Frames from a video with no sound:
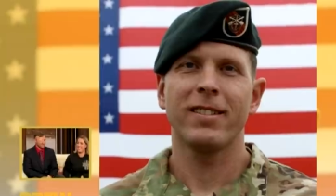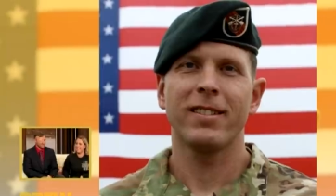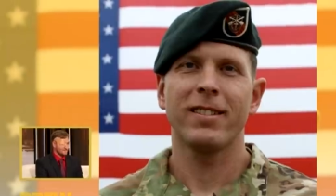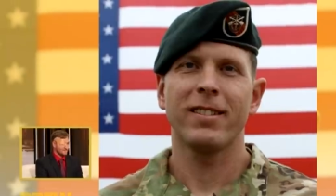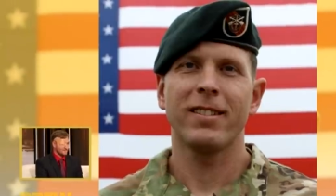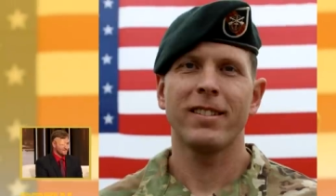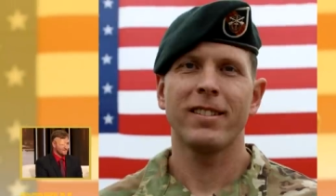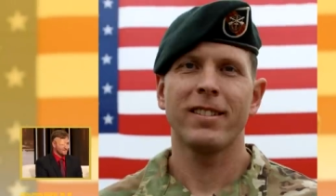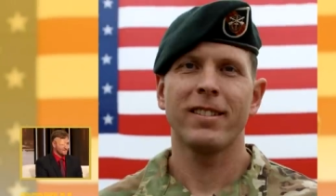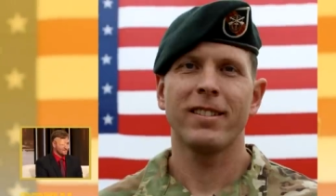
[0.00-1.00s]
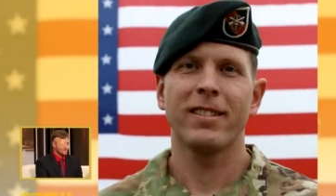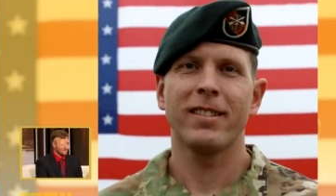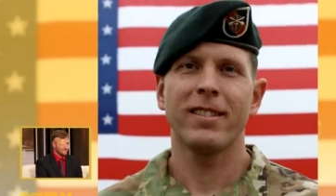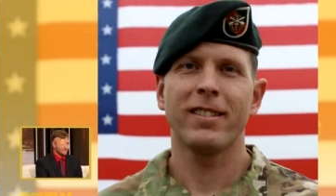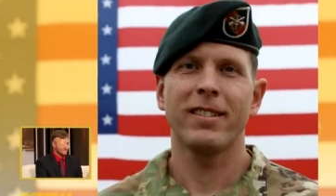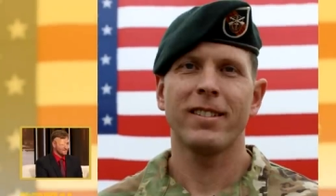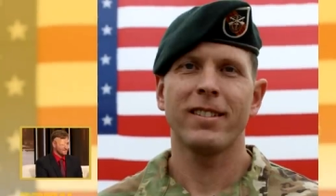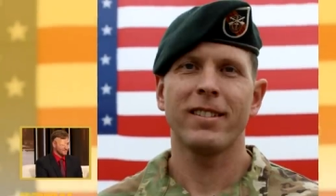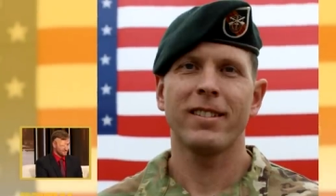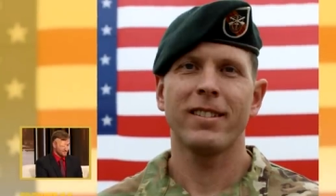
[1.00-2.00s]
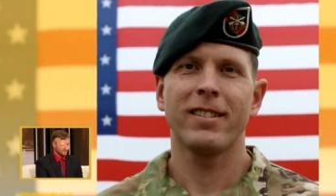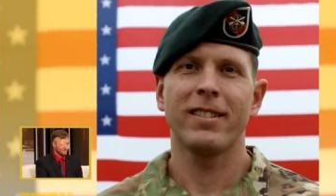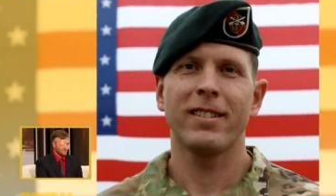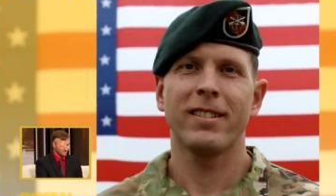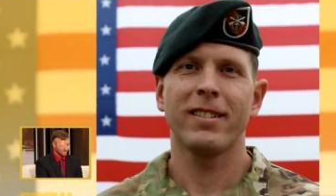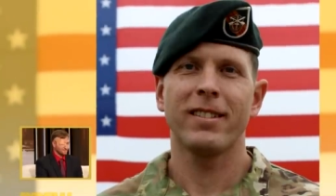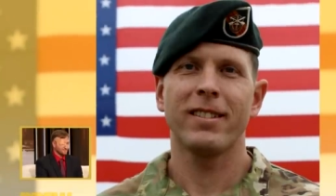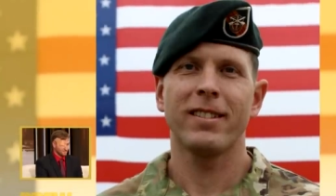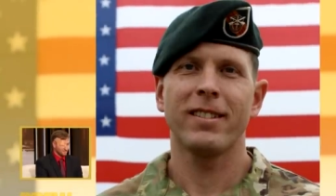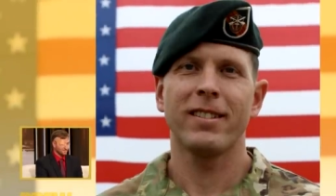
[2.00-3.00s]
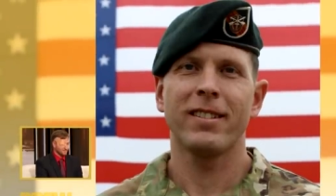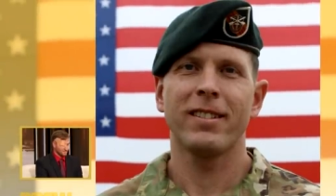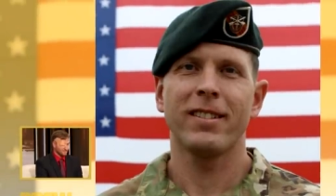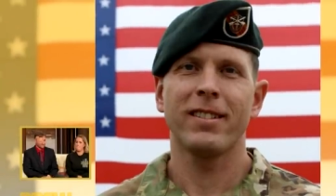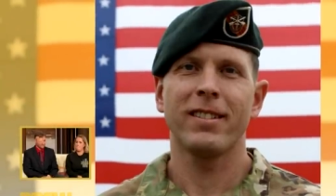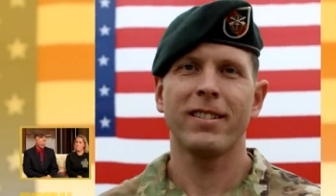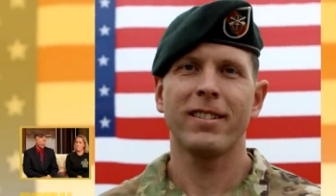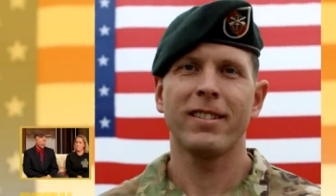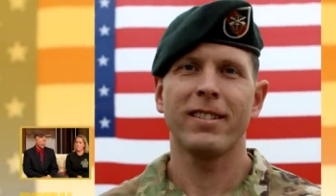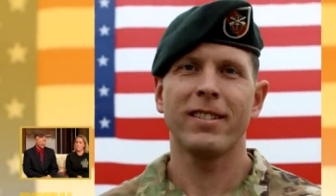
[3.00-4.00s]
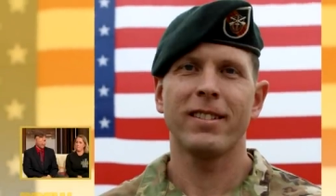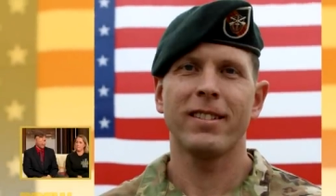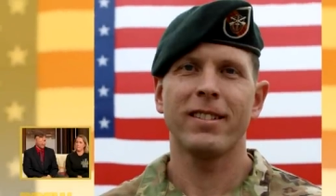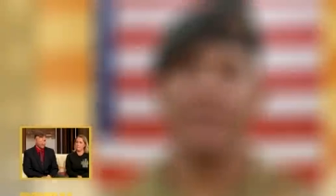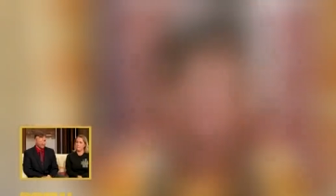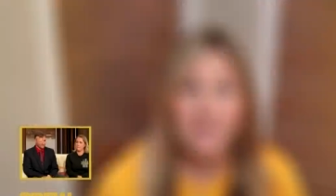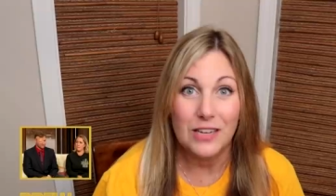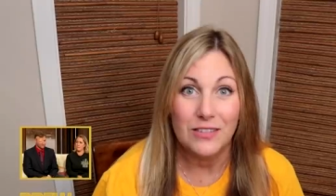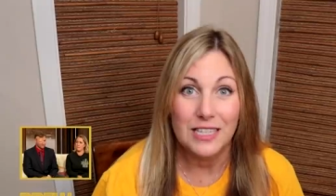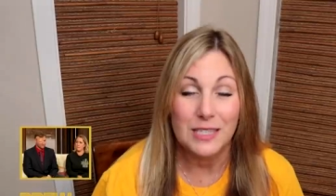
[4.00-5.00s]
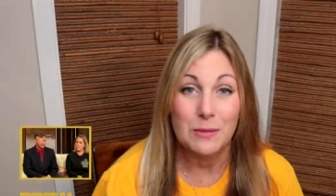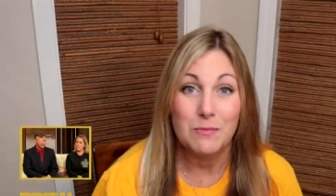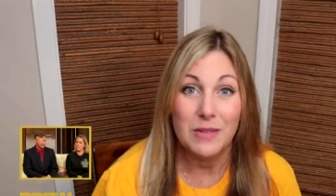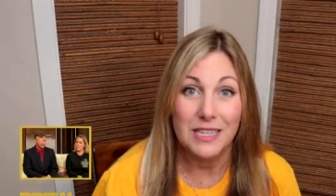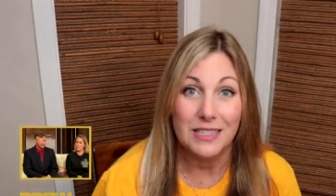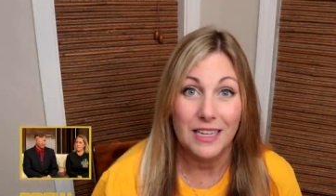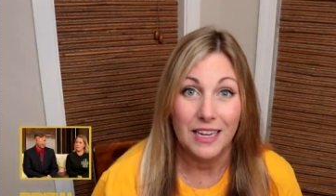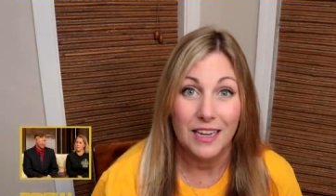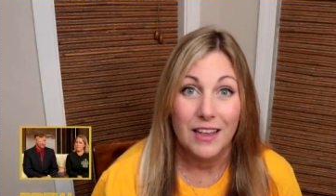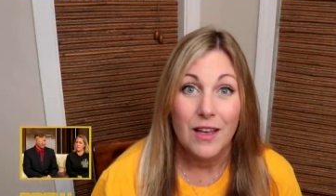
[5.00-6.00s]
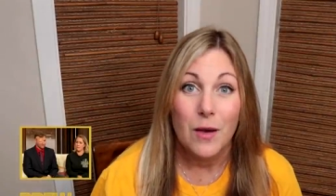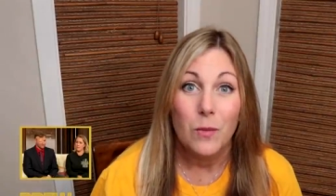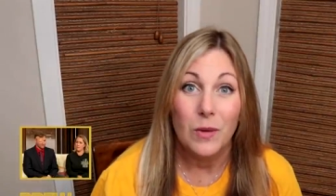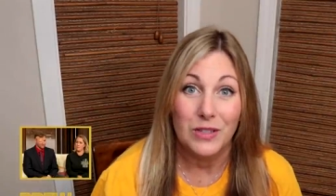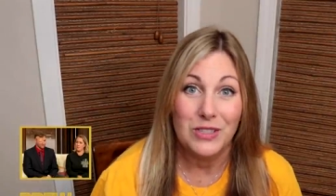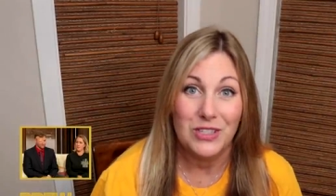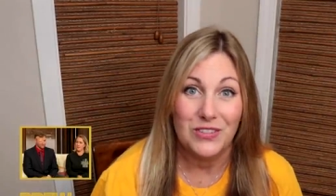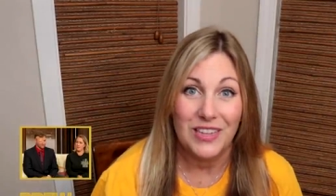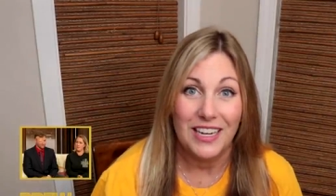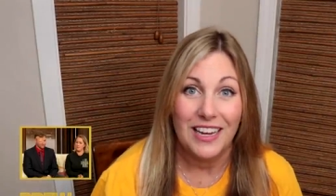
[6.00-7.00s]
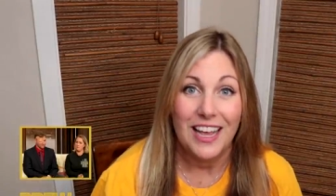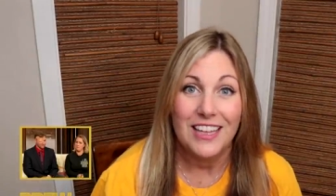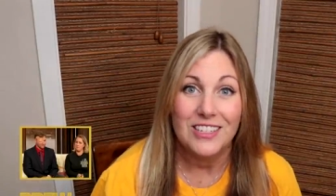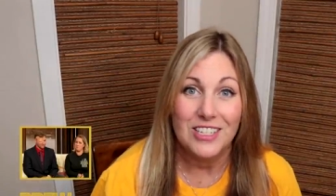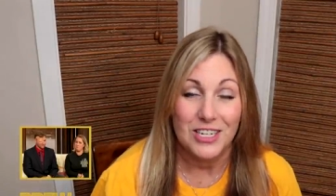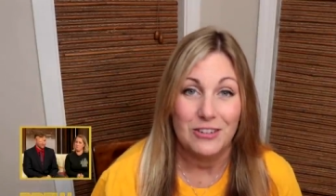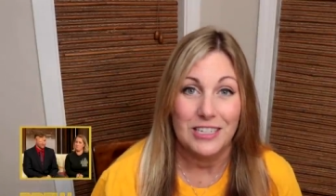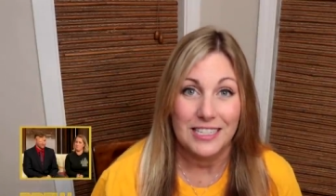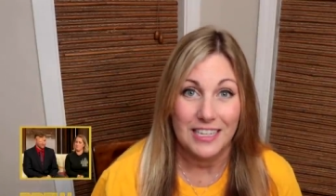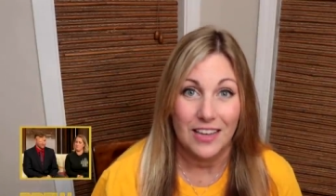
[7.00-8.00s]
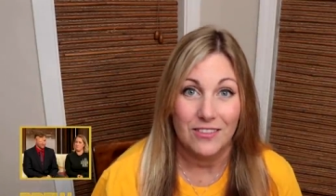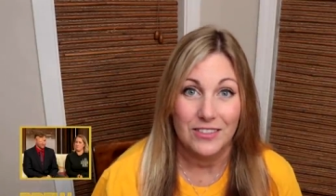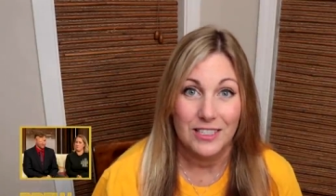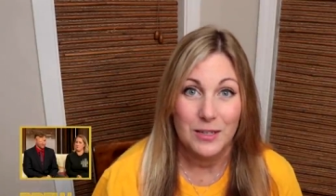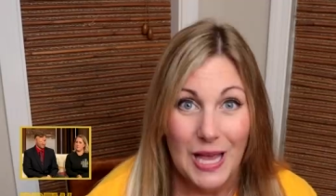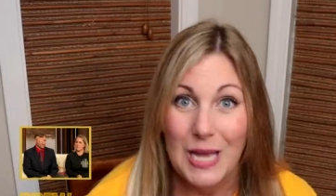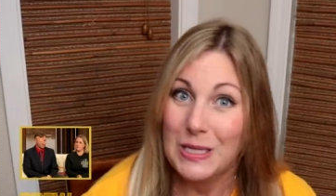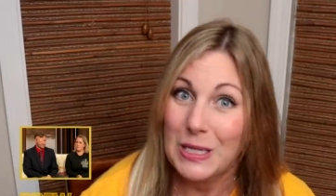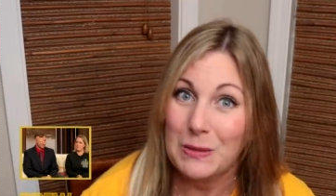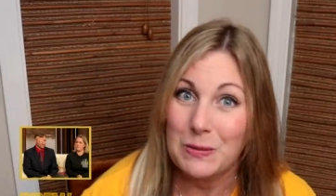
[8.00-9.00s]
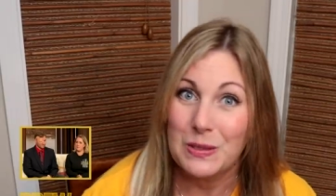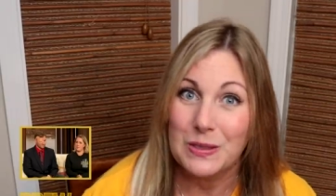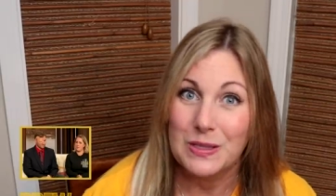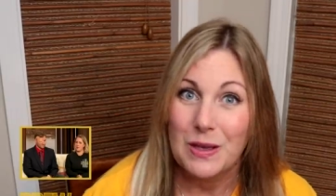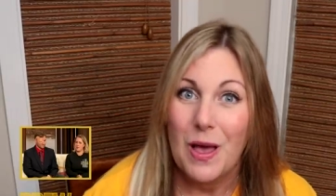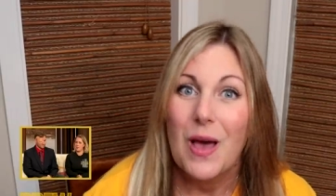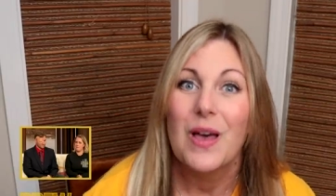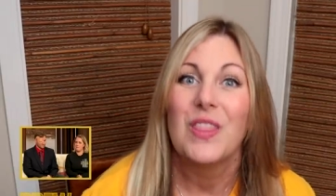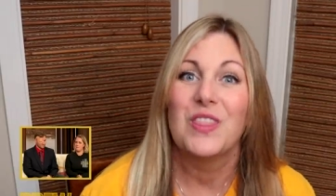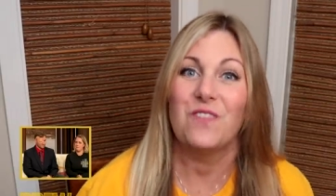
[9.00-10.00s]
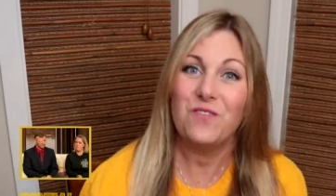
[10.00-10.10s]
I know that my John is up in heaven, just absolutely beaming that you've received this amazing, well-deserving, and generous gift. And Turnbulls, the